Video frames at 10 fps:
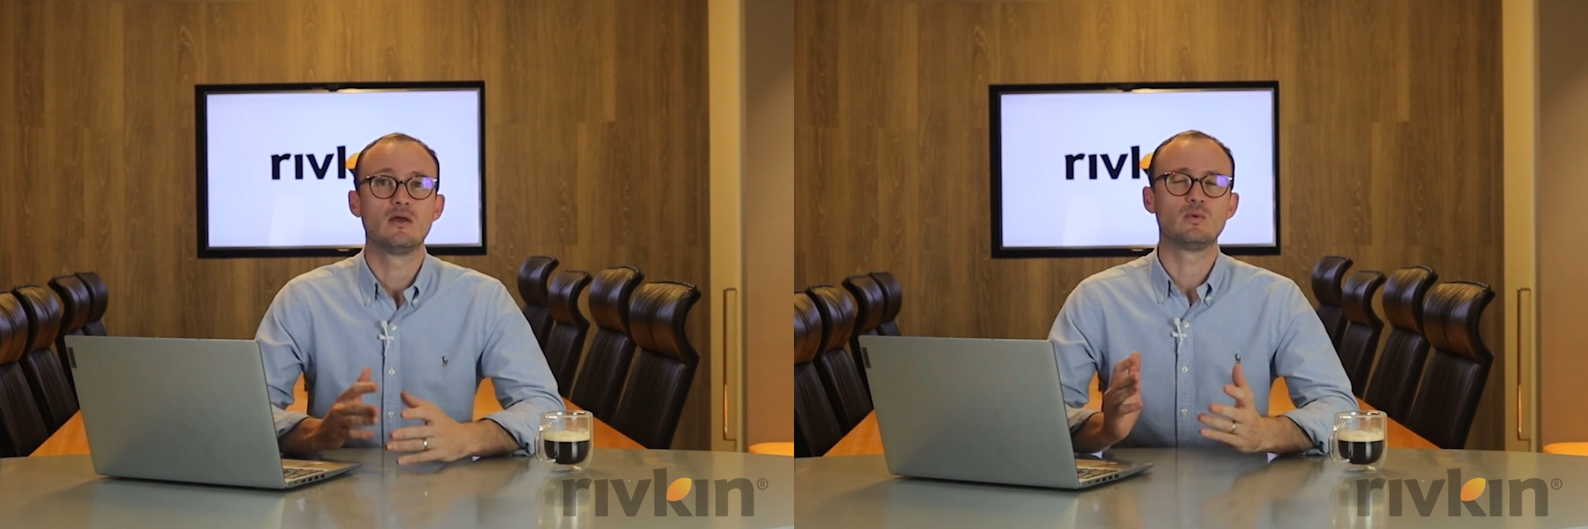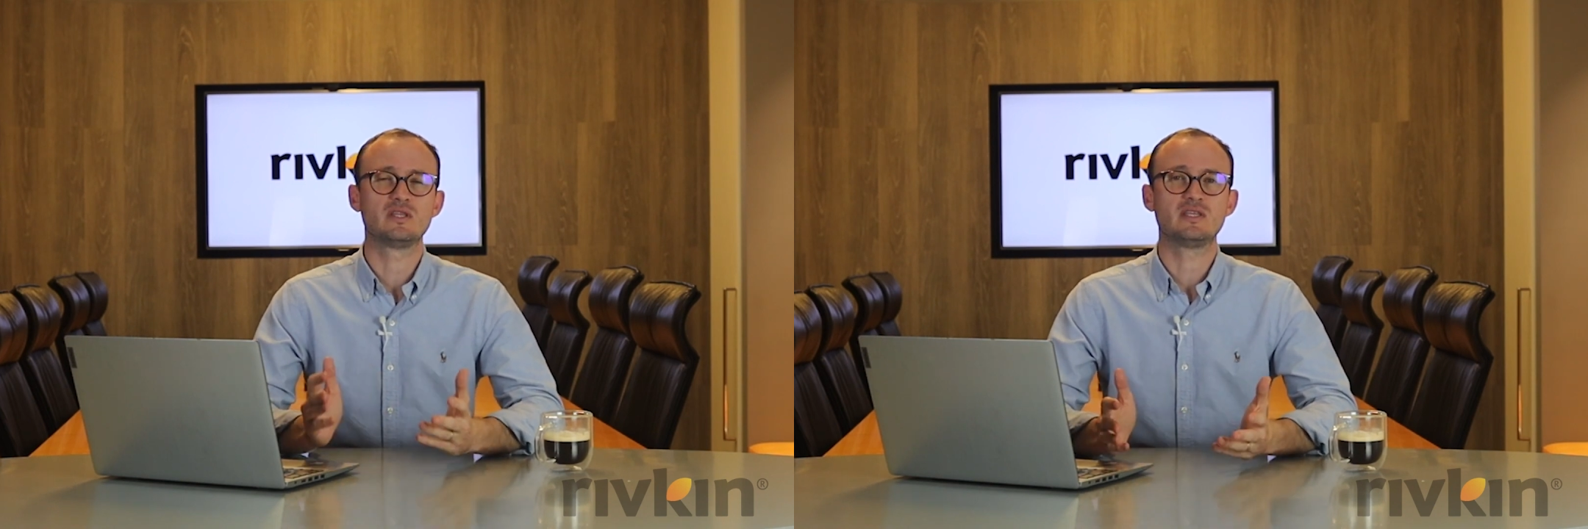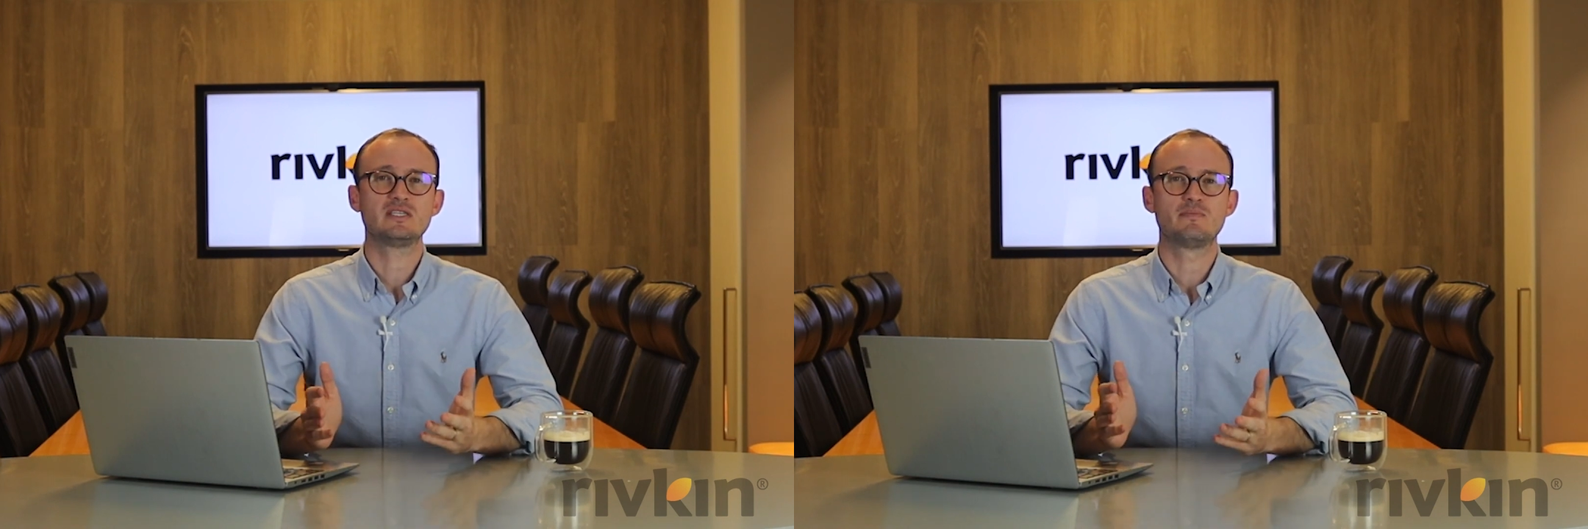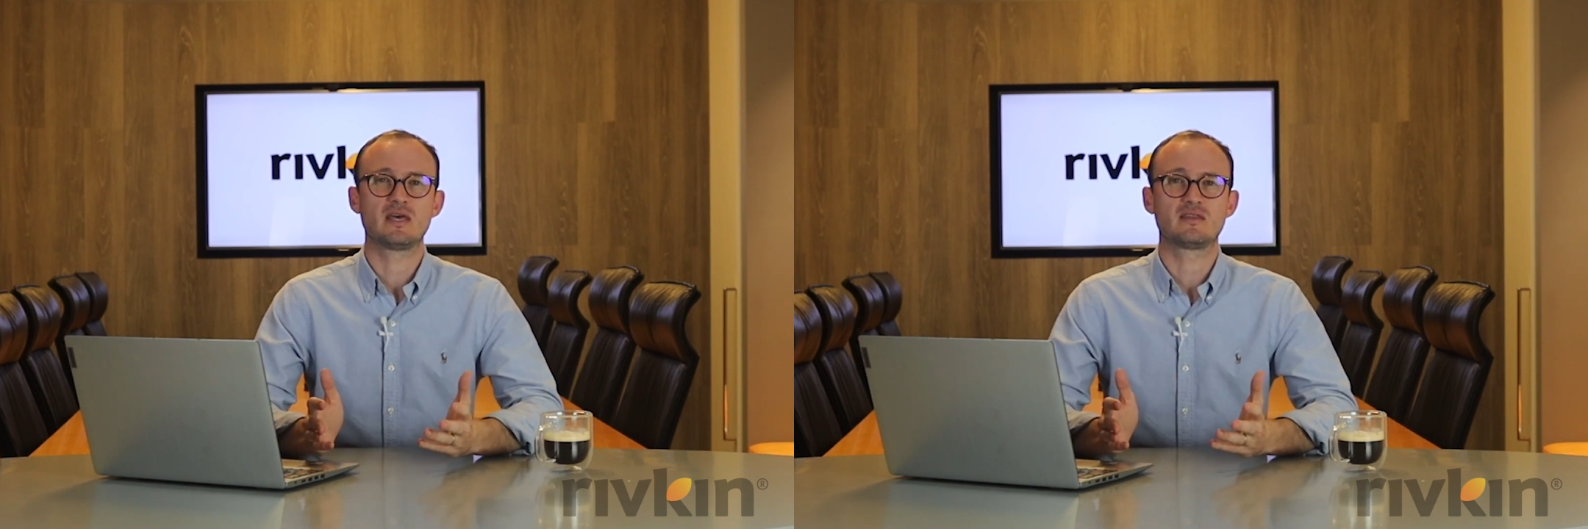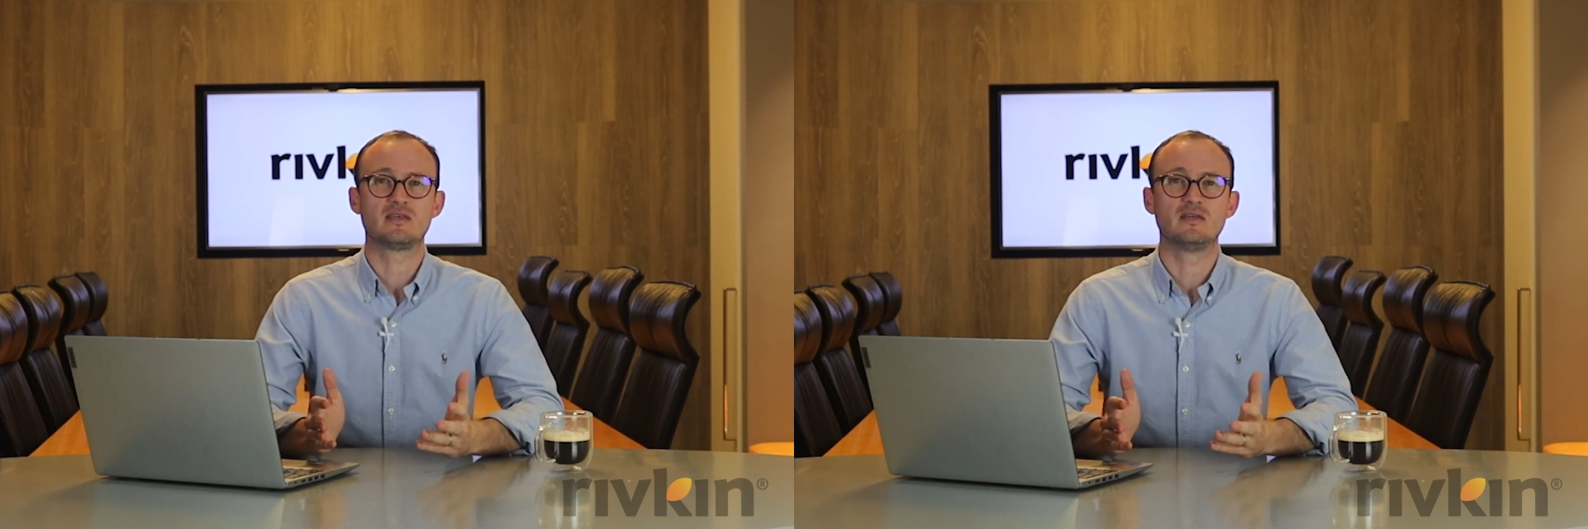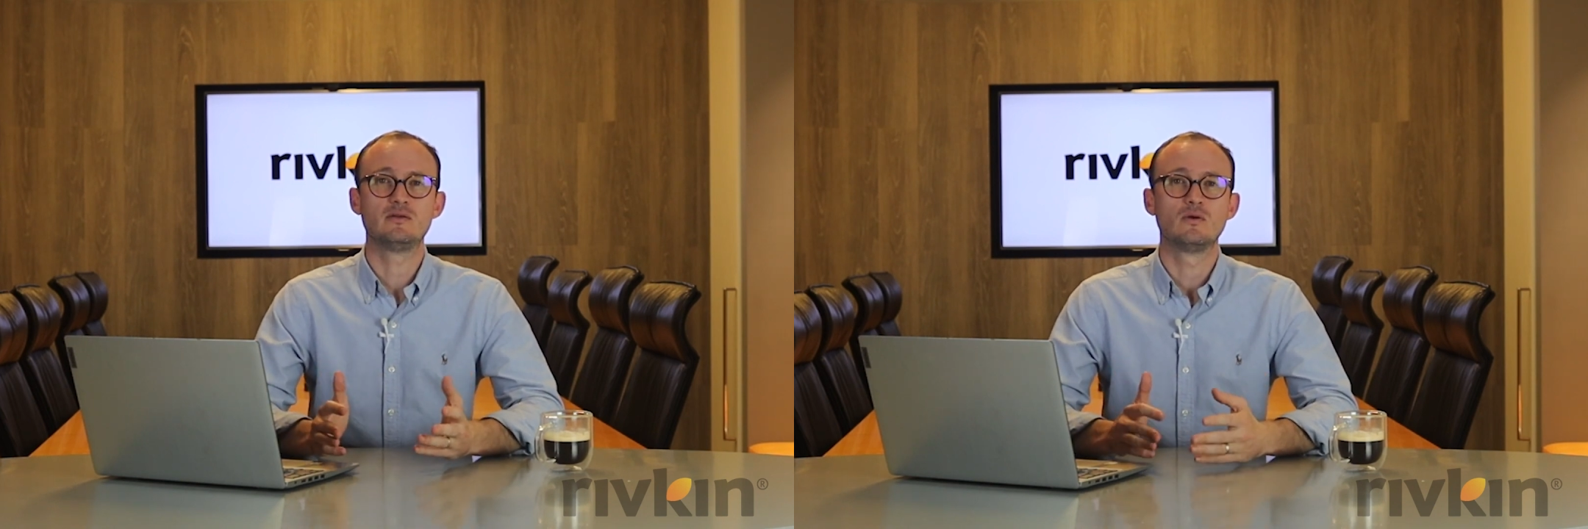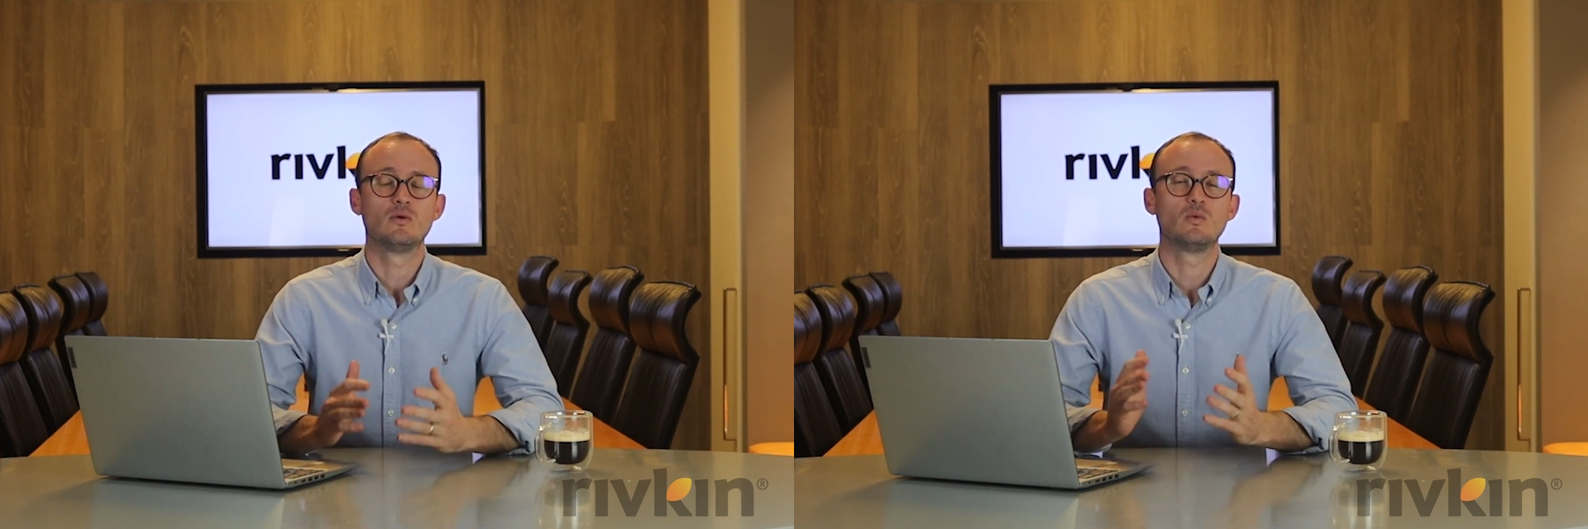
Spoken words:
With this method,